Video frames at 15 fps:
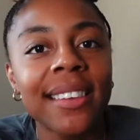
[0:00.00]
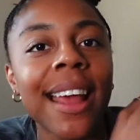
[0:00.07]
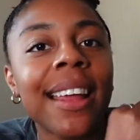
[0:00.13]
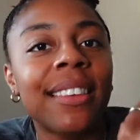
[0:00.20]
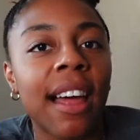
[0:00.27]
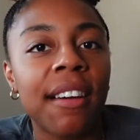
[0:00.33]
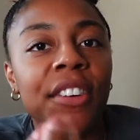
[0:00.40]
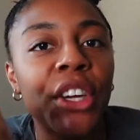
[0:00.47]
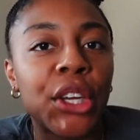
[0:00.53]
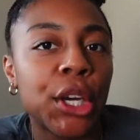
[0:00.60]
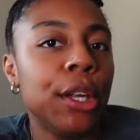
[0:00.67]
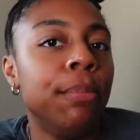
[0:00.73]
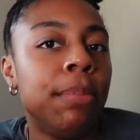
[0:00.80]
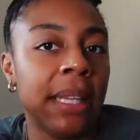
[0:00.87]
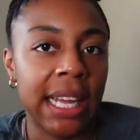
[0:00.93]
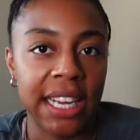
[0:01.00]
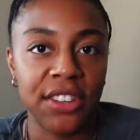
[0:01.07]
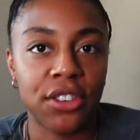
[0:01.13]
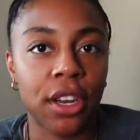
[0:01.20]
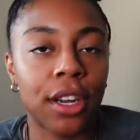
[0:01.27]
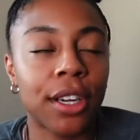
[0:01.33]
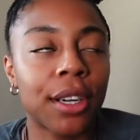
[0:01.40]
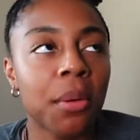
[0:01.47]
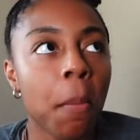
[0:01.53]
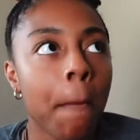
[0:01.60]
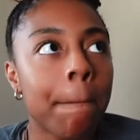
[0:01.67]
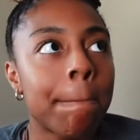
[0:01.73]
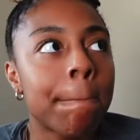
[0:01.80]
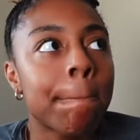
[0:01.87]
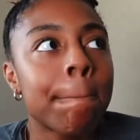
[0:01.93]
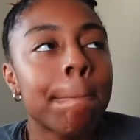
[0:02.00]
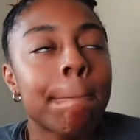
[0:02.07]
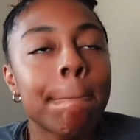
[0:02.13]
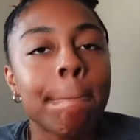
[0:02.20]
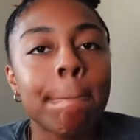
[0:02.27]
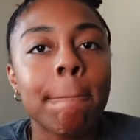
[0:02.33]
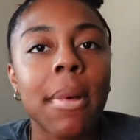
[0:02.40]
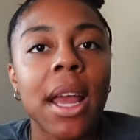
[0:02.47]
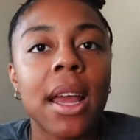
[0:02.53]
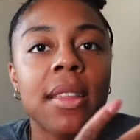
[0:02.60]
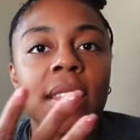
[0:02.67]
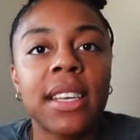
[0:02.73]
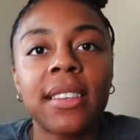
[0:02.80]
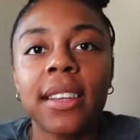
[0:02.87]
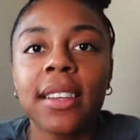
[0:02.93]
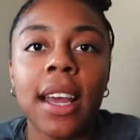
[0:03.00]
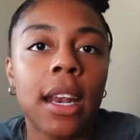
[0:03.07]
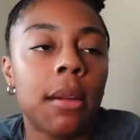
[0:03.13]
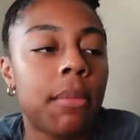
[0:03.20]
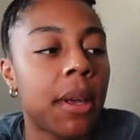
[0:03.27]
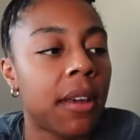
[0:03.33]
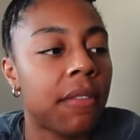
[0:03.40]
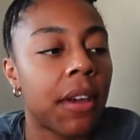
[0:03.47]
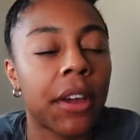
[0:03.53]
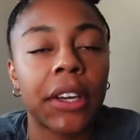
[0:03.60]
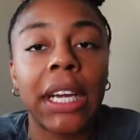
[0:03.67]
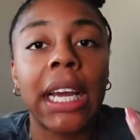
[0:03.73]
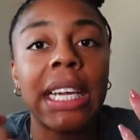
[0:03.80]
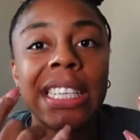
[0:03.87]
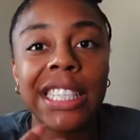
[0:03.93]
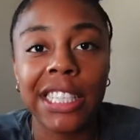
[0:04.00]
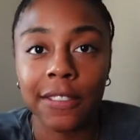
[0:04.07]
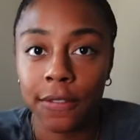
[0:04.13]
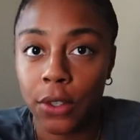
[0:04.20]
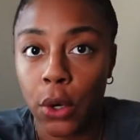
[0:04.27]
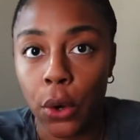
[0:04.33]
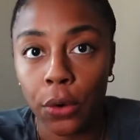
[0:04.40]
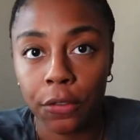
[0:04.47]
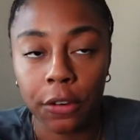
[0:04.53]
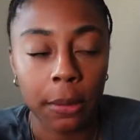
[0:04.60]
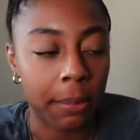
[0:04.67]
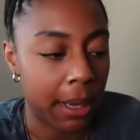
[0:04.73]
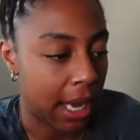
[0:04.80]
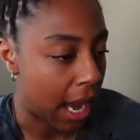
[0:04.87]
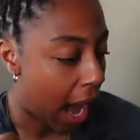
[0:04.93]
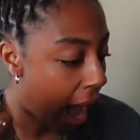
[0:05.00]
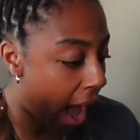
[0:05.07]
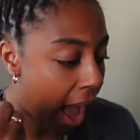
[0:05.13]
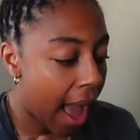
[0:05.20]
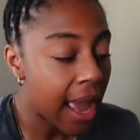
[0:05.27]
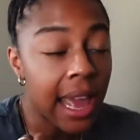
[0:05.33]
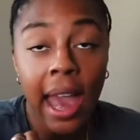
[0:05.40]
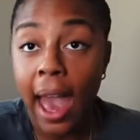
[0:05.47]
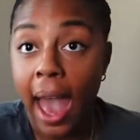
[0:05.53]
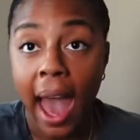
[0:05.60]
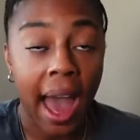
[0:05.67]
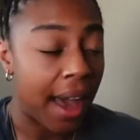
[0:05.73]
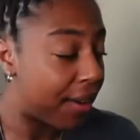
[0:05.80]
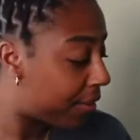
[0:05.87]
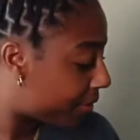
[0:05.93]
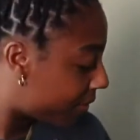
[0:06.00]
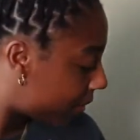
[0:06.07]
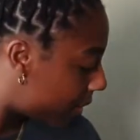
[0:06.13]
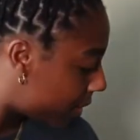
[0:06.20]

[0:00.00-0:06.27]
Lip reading: I love a good blazer. This is gonna be very difficult for me. I have